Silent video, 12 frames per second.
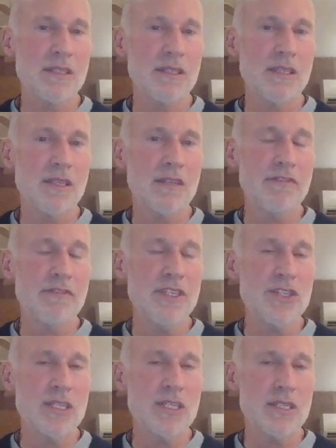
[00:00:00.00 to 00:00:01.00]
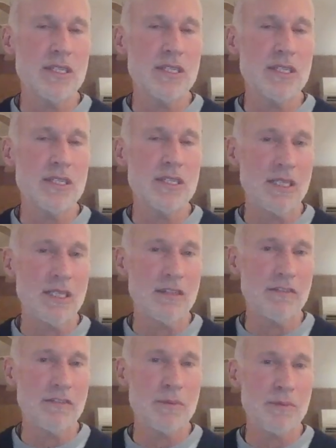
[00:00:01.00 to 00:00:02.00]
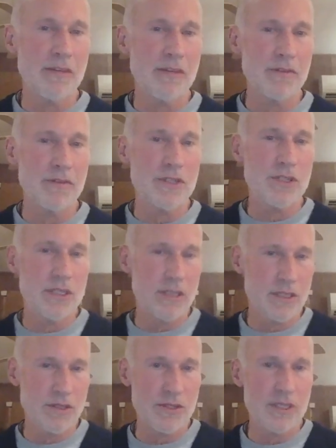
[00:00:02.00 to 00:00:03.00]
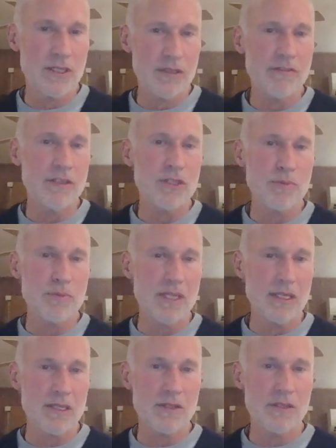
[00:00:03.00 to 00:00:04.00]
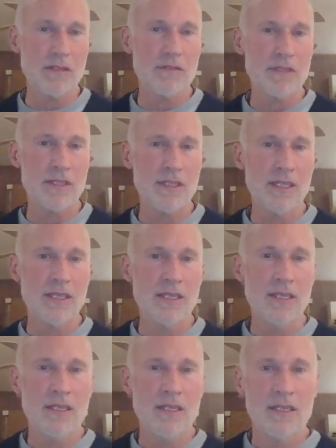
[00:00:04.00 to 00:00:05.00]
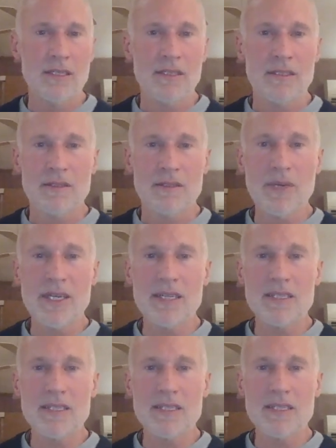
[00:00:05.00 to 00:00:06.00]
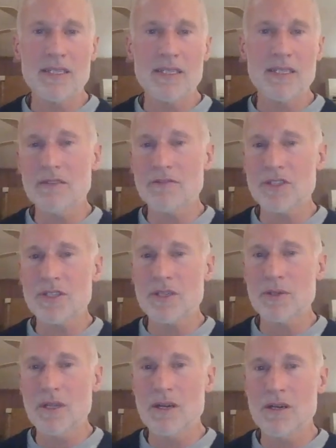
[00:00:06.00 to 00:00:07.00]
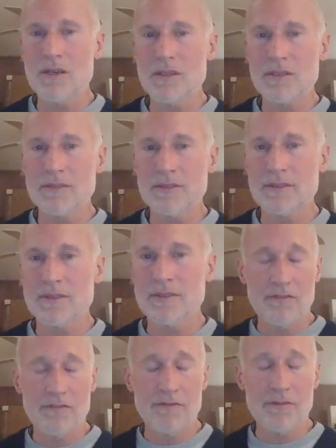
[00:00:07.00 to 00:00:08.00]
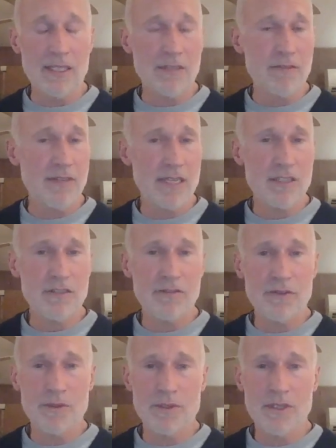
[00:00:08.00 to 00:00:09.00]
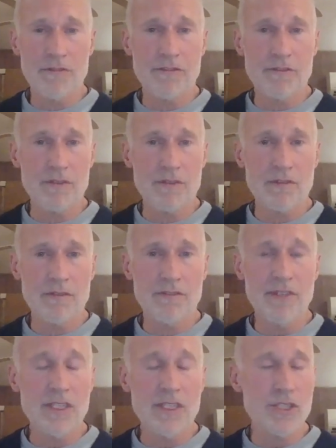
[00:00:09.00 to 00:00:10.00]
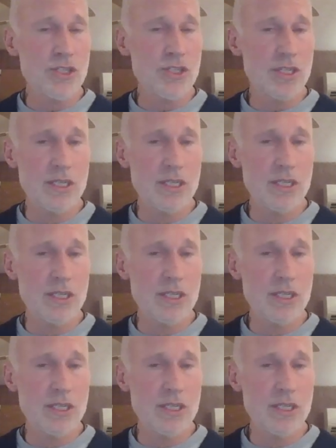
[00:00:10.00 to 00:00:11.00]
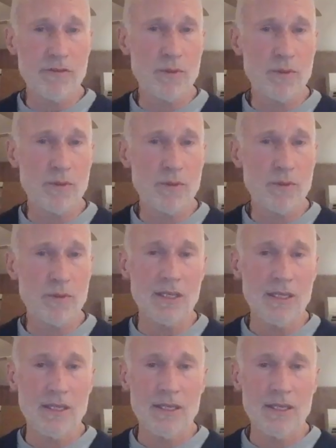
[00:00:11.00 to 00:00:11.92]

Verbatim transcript: the fish industry and the food and beverage industry, fish being served, the way it's been done for so long, like fast food of fish in, in the form of sushi.